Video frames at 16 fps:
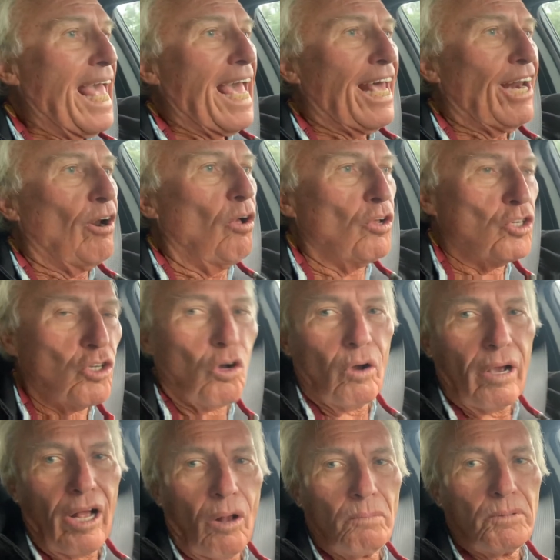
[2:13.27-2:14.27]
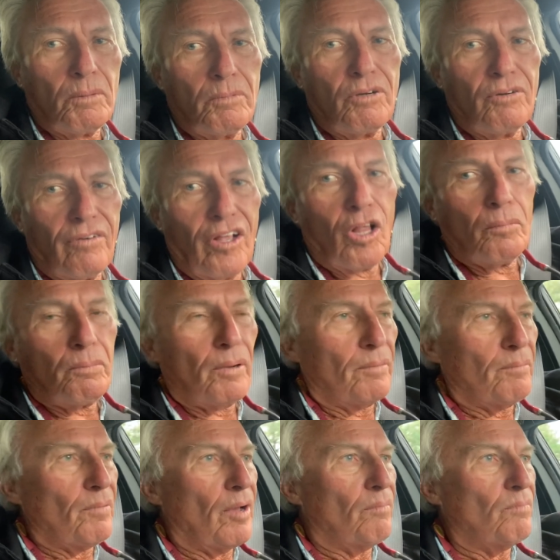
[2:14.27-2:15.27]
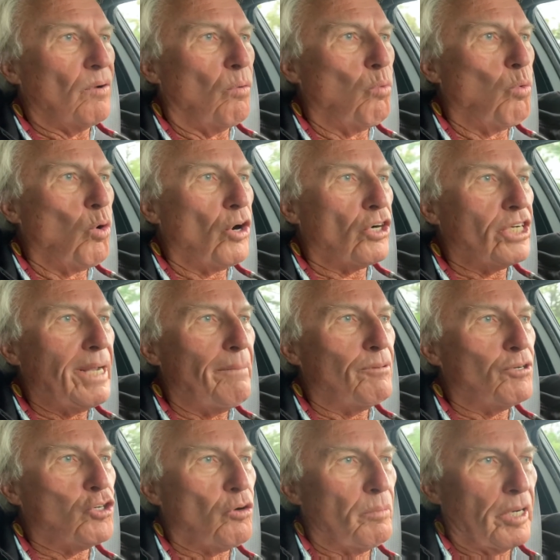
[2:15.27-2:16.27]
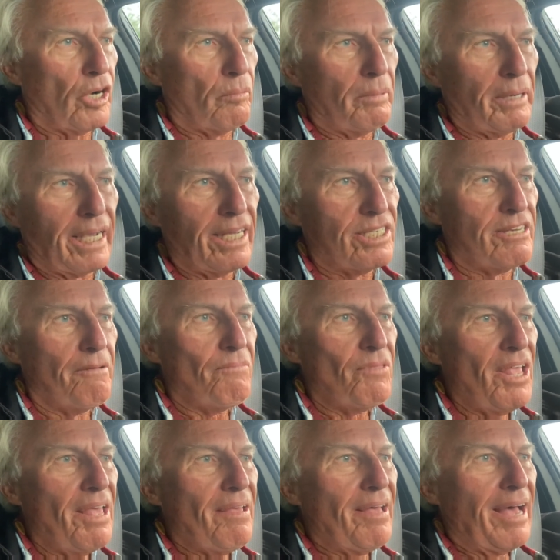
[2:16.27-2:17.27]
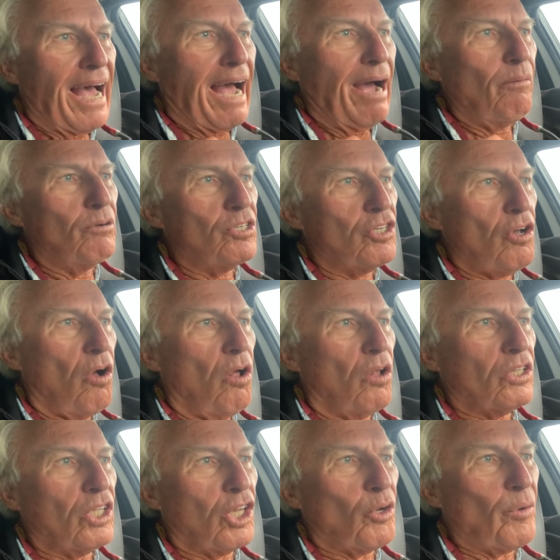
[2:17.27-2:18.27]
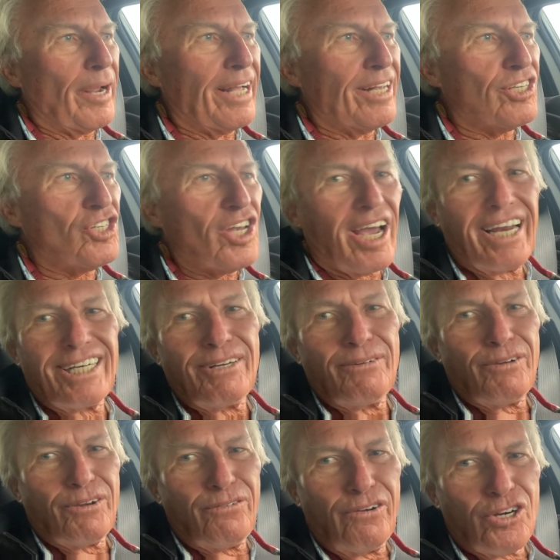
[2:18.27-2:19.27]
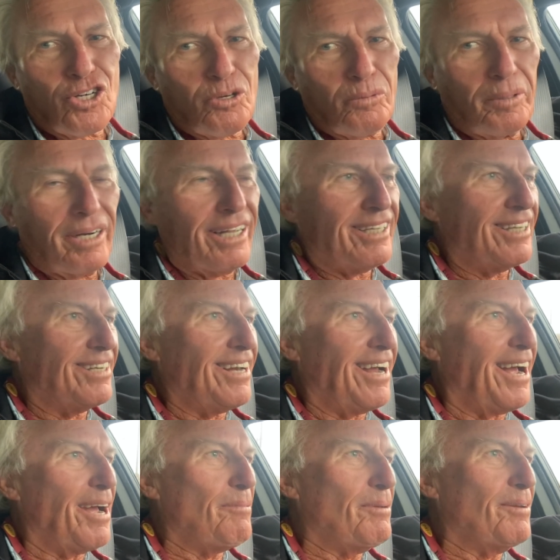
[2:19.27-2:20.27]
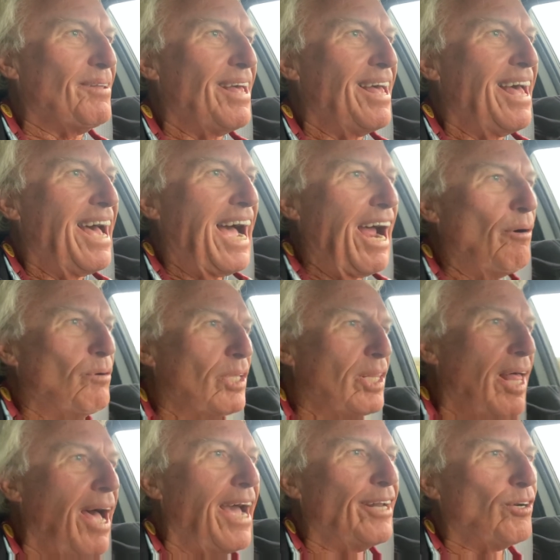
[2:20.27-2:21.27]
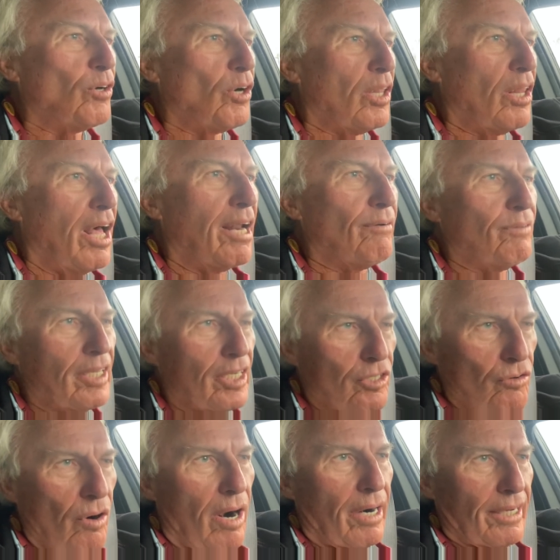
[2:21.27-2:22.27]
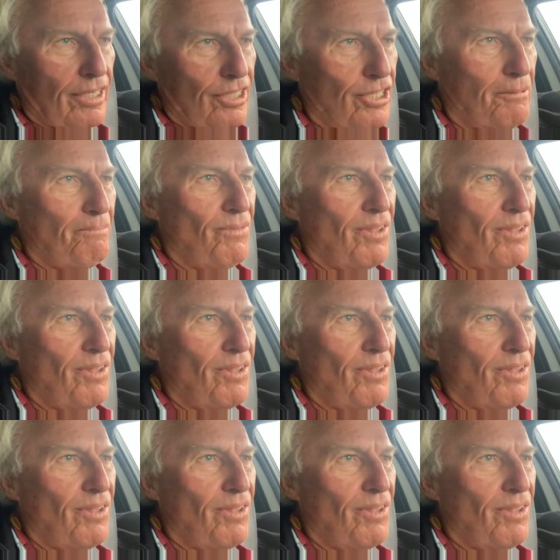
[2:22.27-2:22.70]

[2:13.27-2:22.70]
And also helped them develop a, a, a water temperature meter because I was called the Lowrance Scientific Fisherman at the time, and I relied on a lot of electronics.